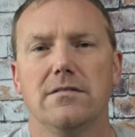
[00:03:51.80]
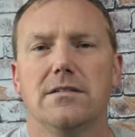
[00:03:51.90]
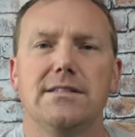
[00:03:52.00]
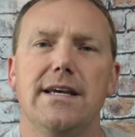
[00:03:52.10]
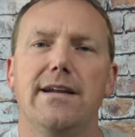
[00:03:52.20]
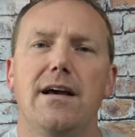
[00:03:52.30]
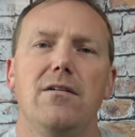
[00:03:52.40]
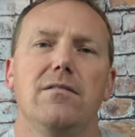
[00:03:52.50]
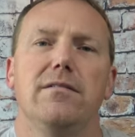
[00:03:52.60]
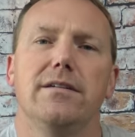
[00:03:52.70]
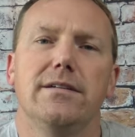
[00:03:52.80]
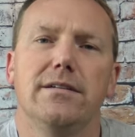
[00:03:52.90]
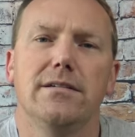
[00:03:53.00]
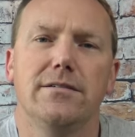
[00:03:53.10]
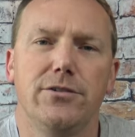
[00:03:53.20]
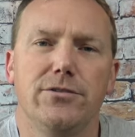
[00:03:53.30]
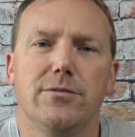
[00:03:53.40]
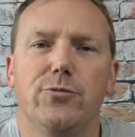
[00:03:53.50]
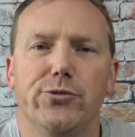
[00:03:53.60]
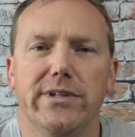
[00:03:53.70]
So let's head out, do
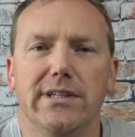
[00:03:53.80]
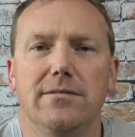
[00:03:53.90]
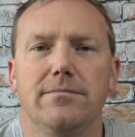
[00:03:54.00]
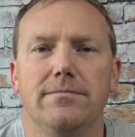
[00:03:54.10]
some drilling.